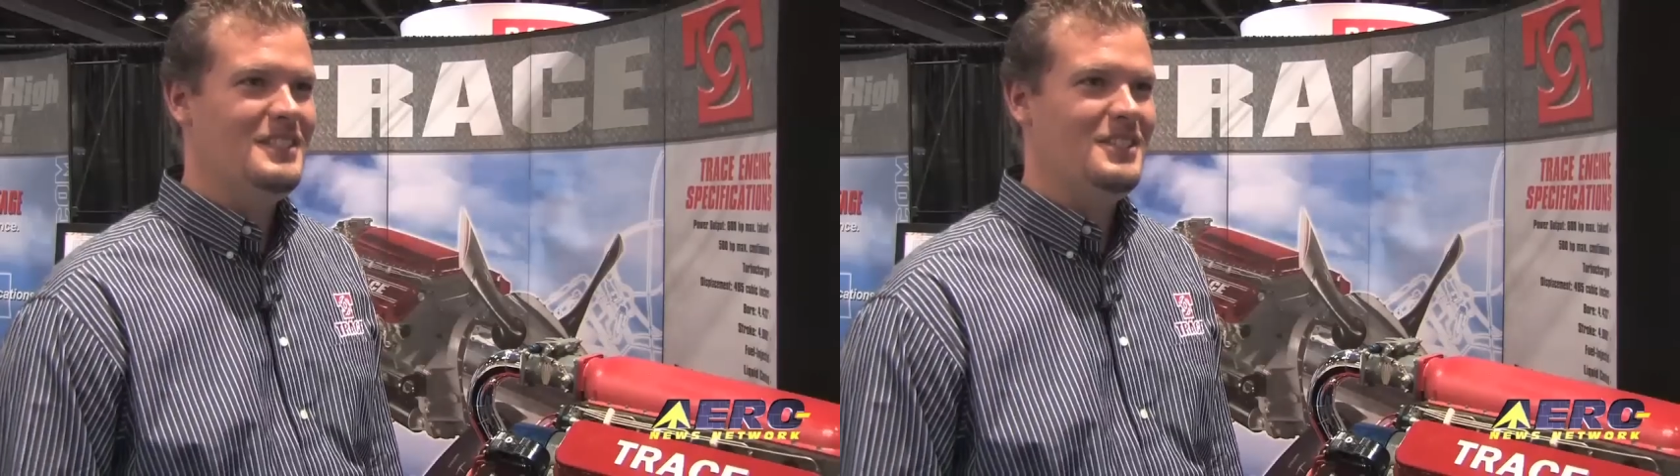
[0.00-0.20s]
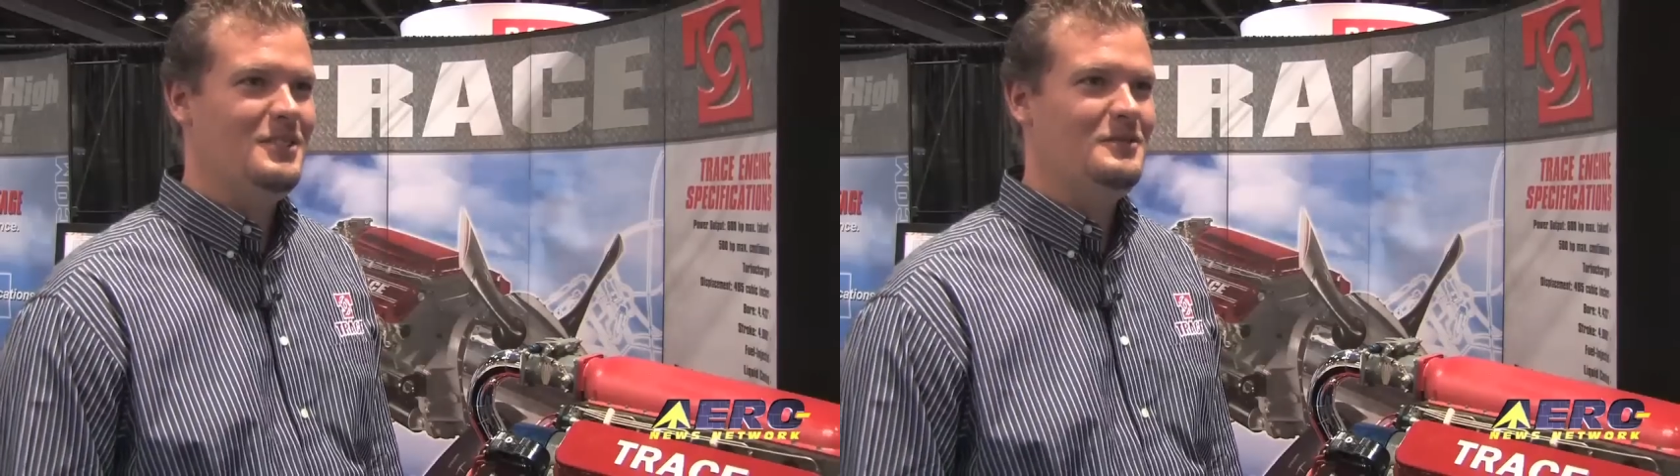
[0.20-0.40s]

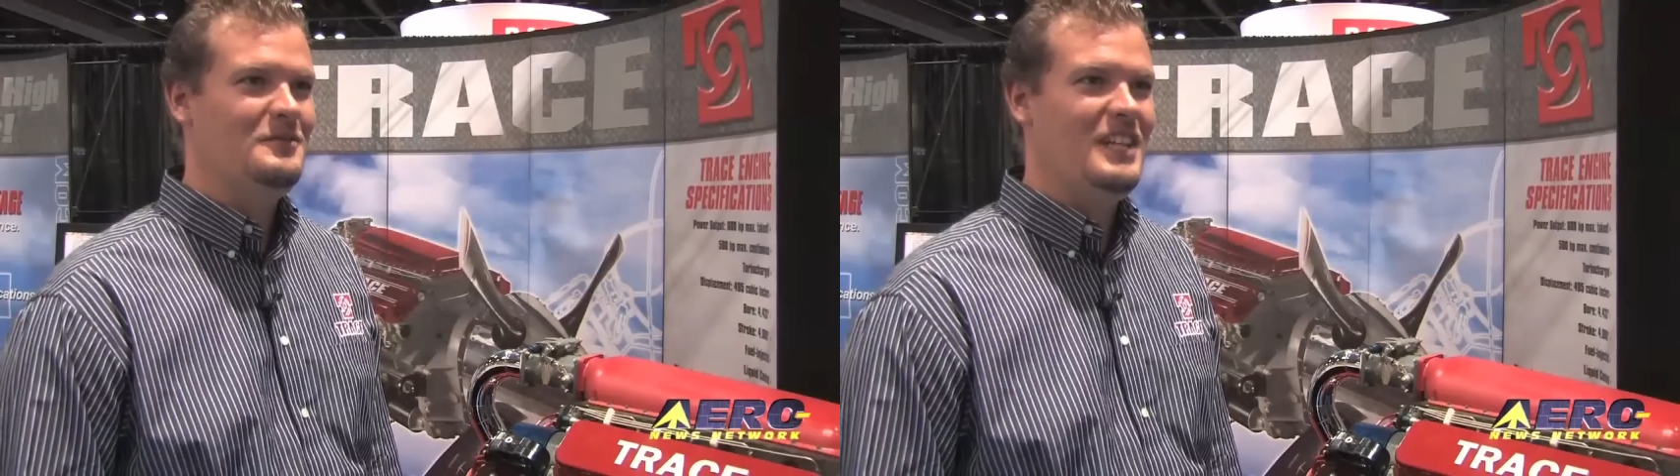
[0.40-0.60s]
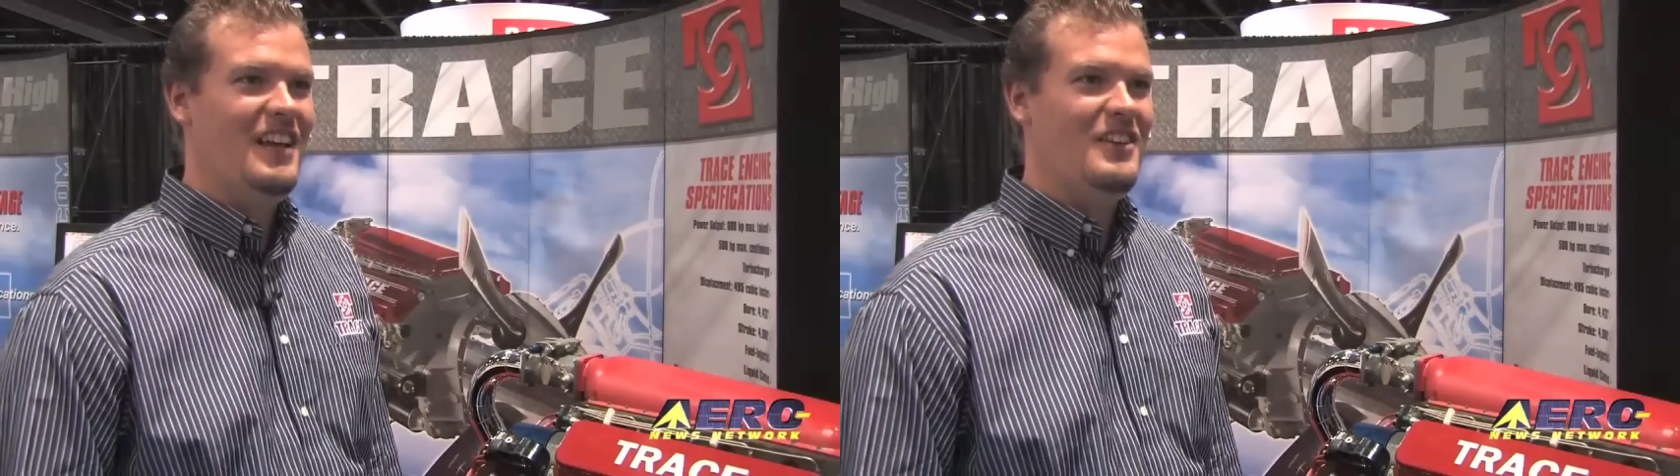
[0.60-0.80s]
So
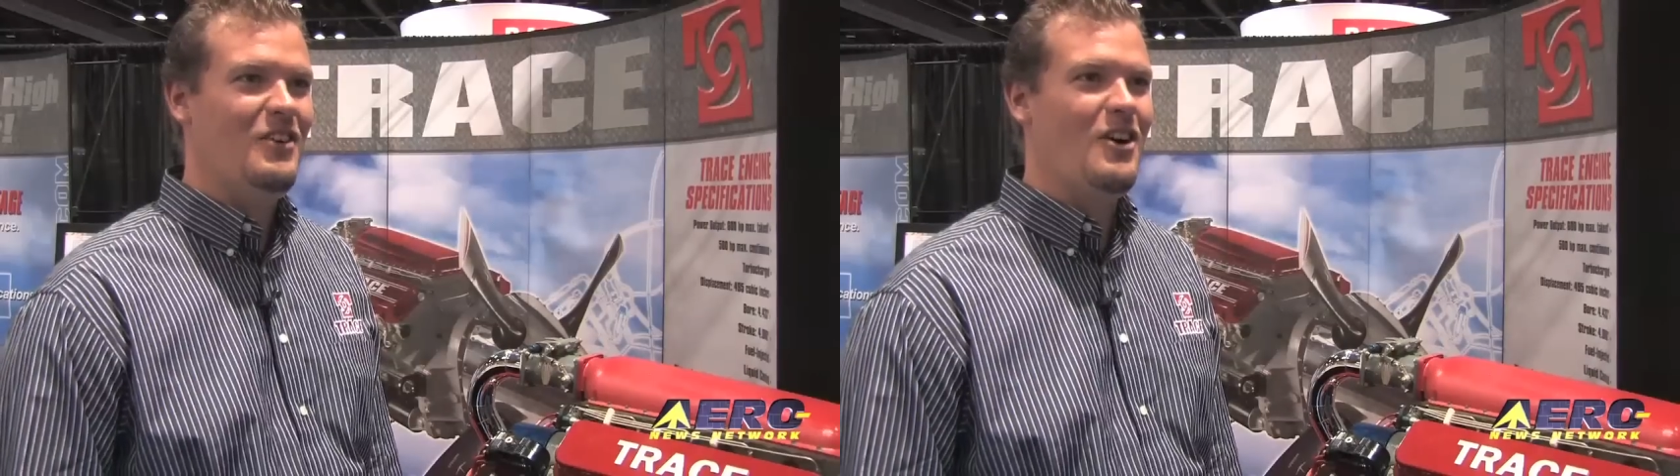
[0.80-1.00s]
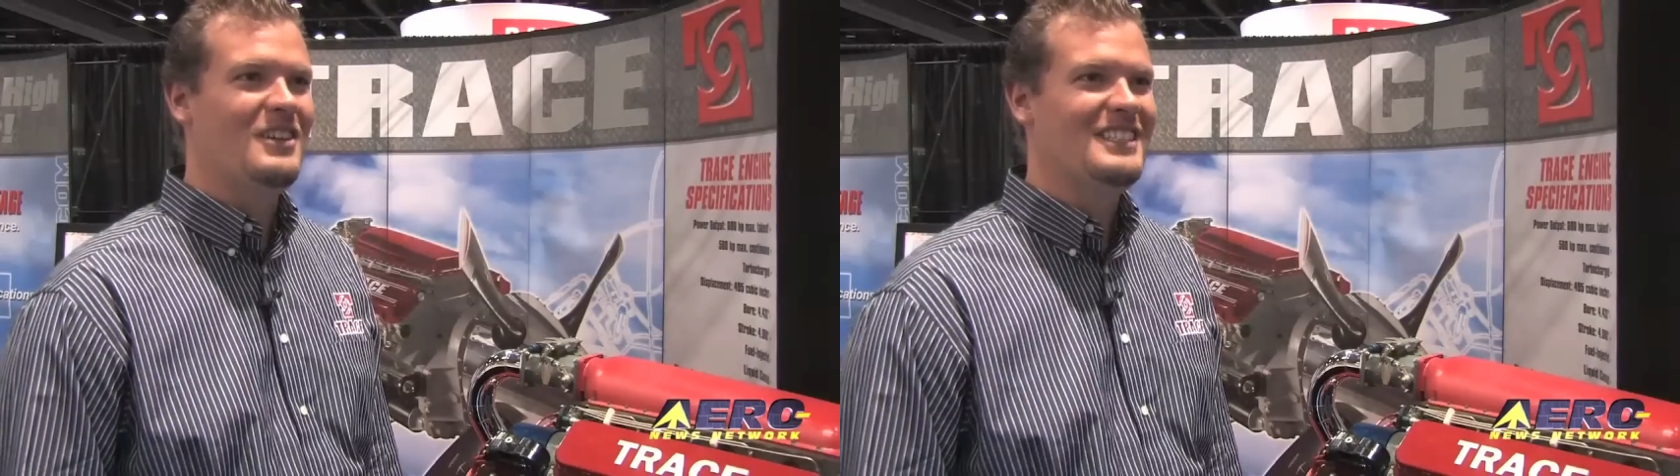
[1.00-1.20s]
yeah, there
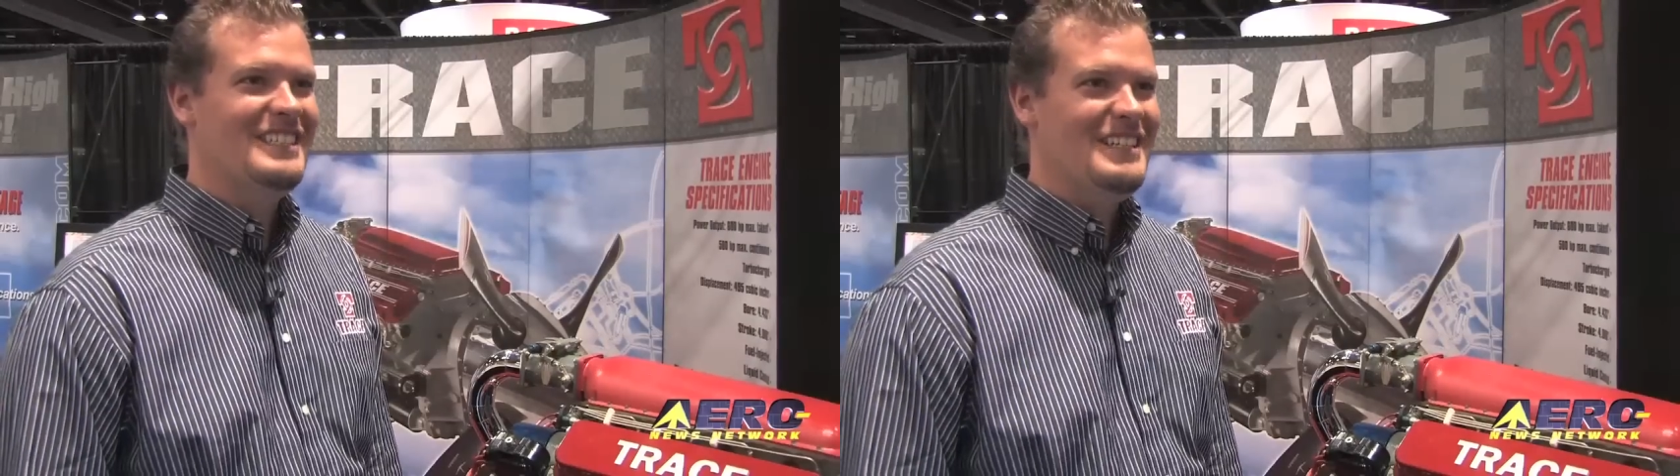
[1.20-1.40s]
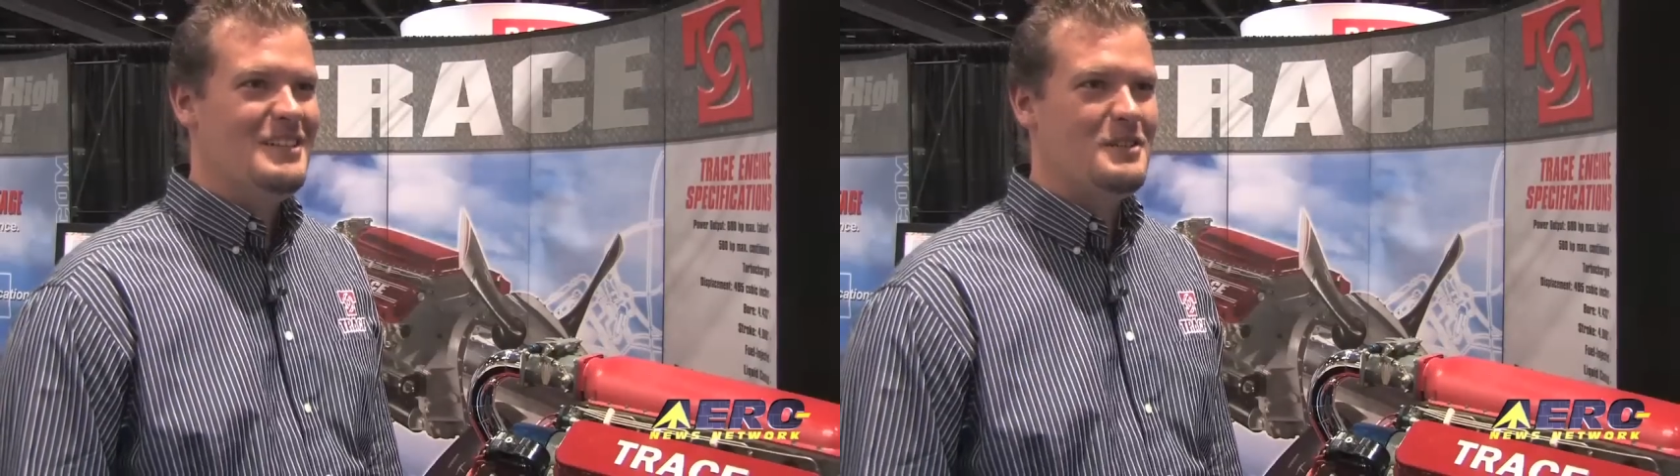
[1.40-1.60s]
are
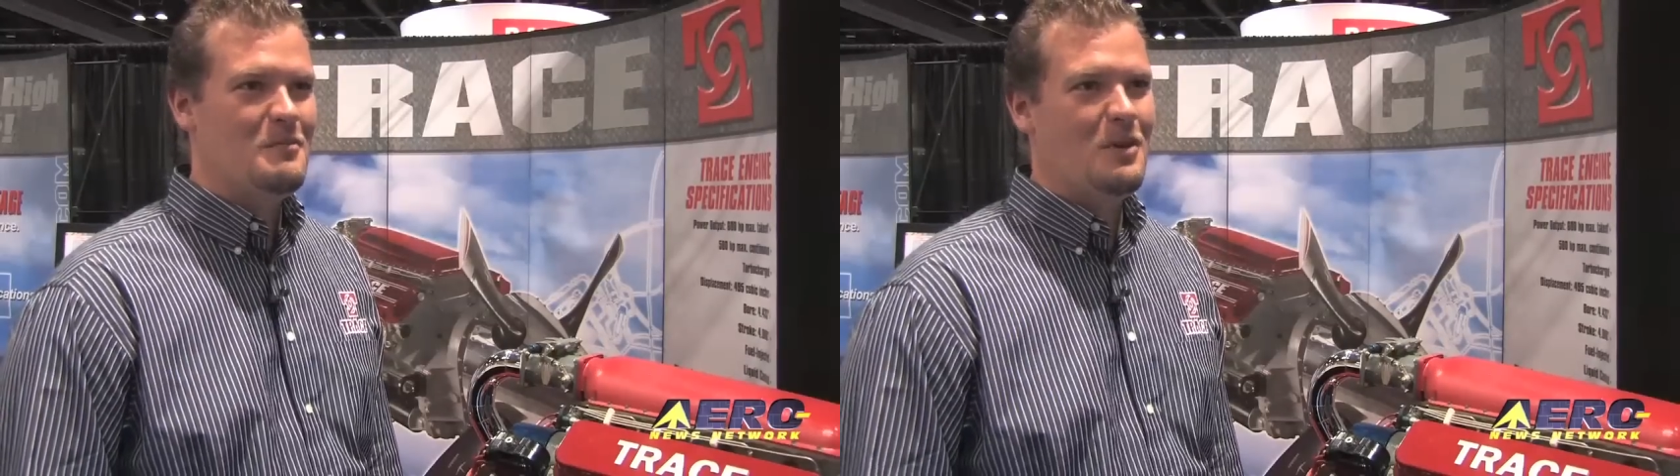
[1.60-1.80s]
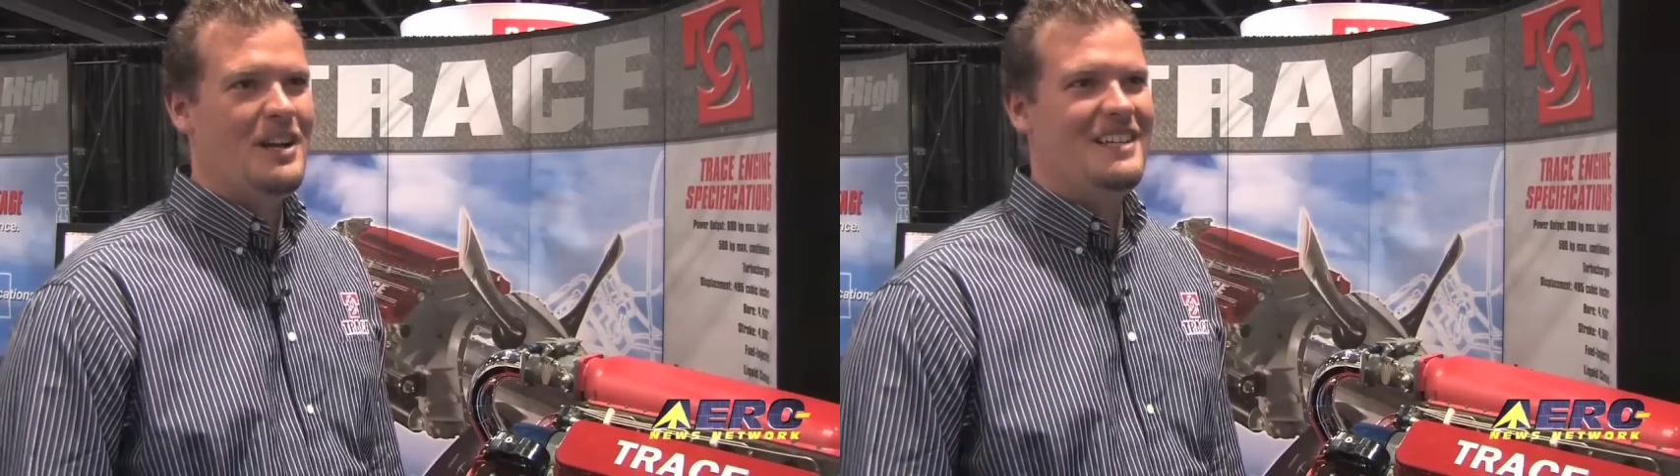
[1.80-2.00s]
some
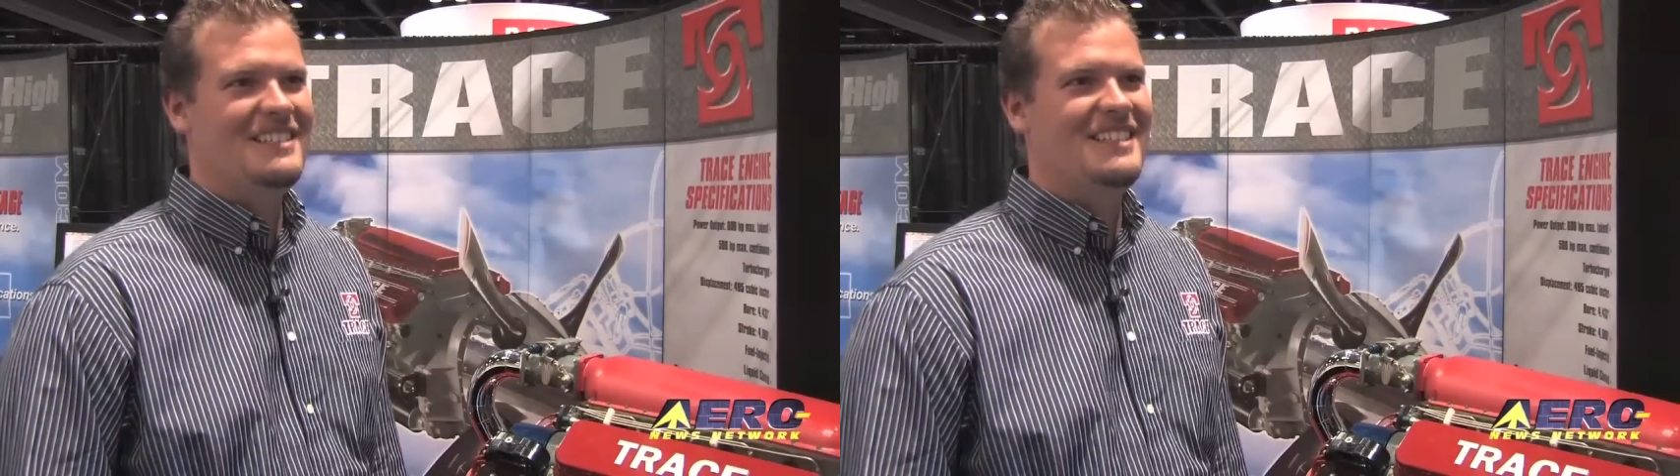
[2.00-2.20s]
bright